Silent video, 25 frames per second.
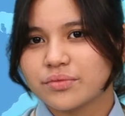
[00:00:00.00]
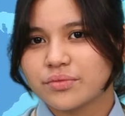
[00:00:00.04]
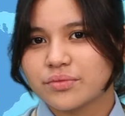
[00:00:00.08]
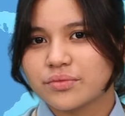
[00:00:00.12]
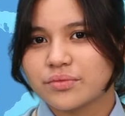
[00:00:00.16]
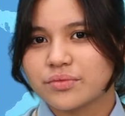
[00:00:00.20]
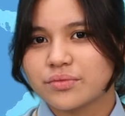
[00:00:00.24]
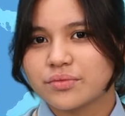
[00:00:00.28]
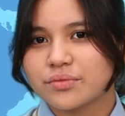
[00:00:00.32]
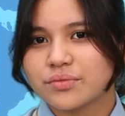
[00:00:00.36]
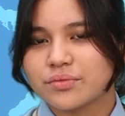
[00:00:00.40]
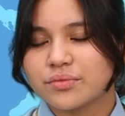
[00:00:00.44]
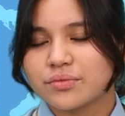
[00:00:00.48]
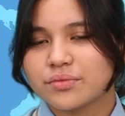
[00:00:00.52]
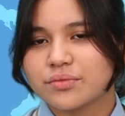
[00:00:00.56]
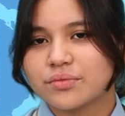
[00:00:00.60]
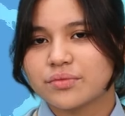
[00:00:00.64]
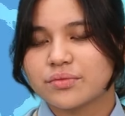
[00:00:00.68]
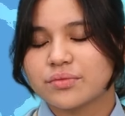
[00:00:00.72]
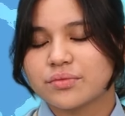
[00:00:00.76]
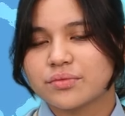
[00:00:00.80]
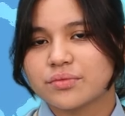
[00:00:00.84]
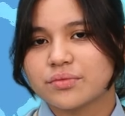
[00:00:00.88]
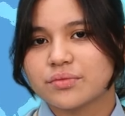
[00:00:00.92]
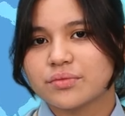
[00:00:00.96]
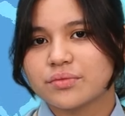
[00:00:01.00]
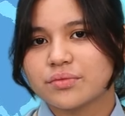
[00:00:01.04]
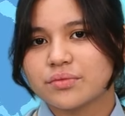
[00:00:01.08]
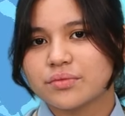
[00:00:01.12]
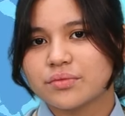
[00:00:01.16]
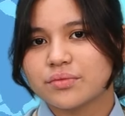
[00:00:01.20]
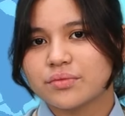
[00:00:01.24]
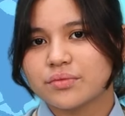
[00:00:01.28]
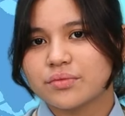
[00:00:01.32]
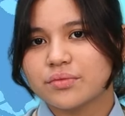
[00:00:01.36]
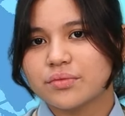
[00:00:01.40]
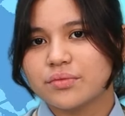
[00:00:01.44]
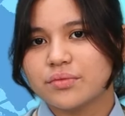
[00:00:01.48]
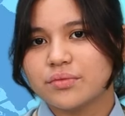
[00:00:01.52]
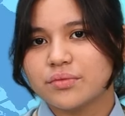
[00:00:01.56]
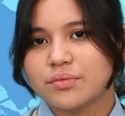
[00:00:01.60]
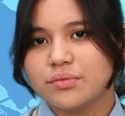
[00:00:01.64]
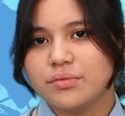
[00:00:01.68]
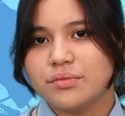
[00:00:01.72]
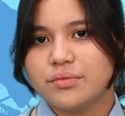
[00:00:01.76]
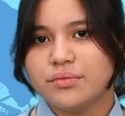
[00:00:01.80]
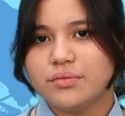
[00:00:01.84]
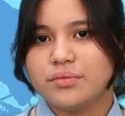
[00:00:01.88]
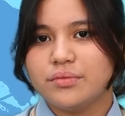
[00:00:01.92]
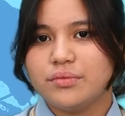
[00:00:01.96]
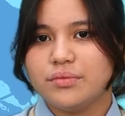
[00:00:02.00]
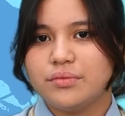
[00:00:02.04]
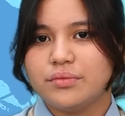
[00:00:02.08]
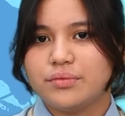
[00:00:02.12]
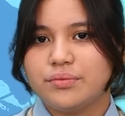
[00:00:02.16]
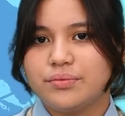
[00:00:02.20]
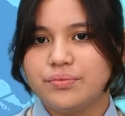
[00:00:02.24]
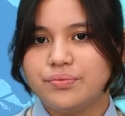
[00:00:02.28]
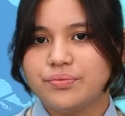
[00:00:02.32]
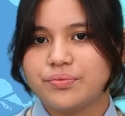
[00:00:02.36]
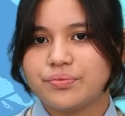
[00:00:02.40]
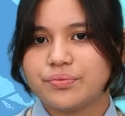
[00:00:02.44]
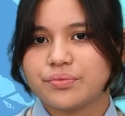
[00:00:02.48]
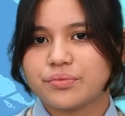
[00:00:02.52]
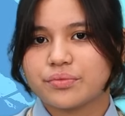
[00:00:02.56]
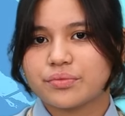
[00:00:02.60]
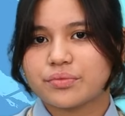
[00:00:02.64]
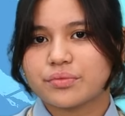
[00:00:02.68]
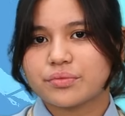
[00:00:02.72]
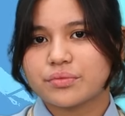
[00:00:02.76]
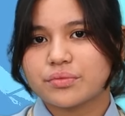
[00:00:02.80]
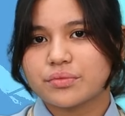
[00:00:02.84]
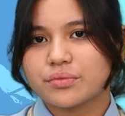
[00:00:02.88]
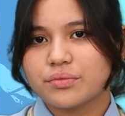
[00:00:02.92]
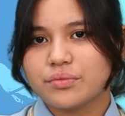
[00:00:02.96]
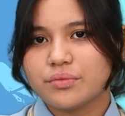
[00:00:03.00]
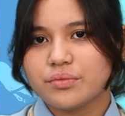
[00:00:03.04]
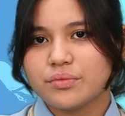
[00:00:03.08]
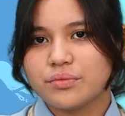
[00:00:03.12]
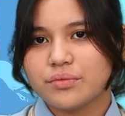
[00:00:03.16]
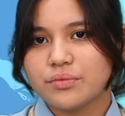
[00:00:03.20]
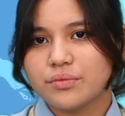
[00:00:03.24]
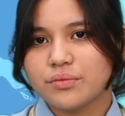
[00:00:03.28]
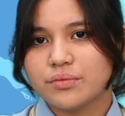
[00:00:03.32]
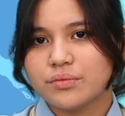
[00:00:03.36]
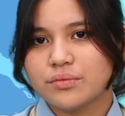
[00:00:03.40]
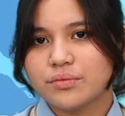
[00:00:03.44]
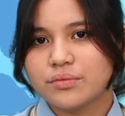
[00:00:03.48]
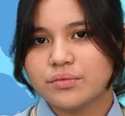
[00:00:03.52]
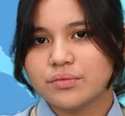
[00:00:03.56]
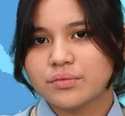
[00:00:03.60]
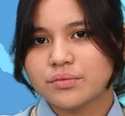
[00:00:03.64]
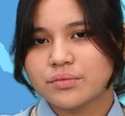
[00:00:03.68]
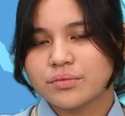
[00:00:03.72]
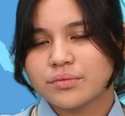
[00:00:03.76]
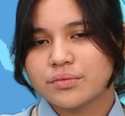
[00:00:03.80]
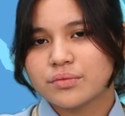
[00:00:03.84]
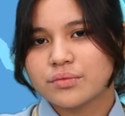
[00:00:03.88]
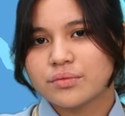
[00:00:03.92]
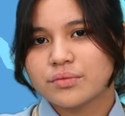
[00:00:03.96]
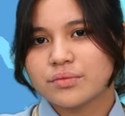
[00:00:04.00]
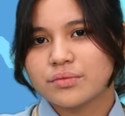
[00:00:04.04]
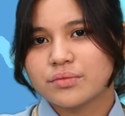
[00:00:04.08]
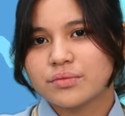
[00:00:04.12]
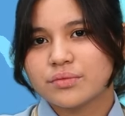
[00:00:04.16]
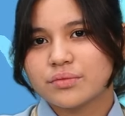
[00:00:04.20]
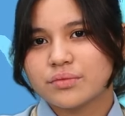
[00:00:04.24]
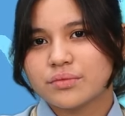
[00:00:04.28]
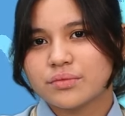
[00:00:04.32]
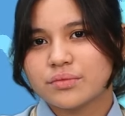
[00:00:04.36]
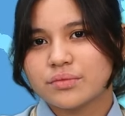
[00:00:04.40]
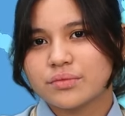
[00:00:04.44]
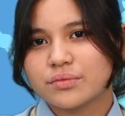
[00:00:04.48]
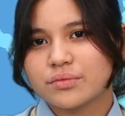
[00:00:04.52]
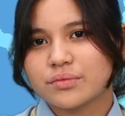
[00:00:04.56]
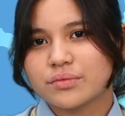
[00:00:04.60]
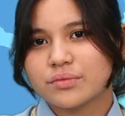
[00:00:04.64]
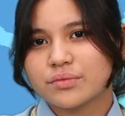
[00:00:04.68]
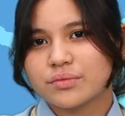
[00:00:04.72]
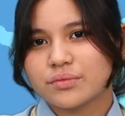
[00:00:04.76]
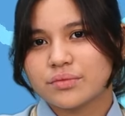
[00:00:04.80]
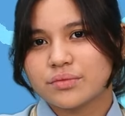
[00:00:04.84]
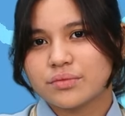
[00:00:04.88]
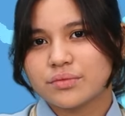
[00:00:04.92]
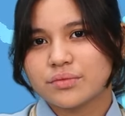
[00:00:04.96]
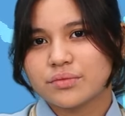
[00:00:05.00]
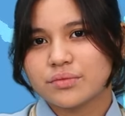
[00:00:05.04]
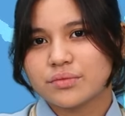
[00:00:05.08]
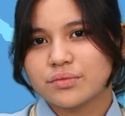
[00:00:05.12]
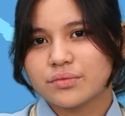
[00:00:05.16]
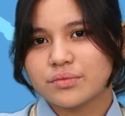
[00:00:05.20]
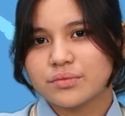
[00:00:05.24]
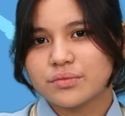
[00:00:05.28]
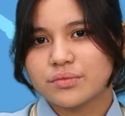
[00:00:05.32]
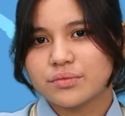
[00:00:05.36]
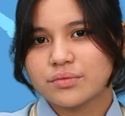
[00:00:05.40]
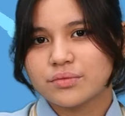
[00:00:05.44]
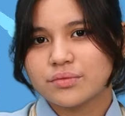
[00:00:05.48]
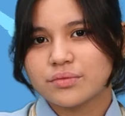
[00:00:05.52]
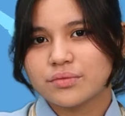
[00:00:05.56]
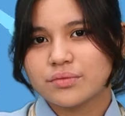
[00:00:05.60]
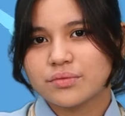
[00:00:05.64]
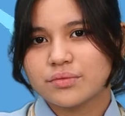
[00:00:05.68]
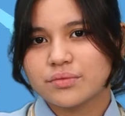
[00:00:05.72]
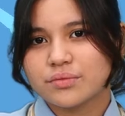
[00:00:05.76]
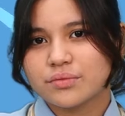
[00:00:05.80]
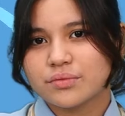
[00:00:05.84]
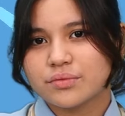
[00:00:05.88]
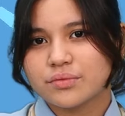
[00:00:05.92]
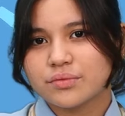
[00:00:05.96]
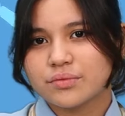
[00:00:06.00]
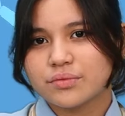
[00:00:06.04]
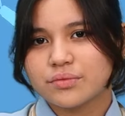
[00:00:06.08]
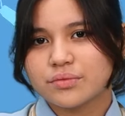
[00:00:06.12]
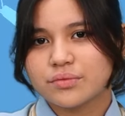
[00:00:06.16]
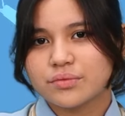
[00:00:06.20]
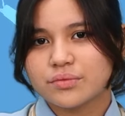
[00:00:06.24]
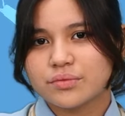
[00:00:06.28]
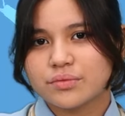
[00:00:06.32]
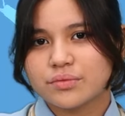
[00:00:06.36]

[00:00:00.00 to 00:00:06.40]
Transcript: [no speech]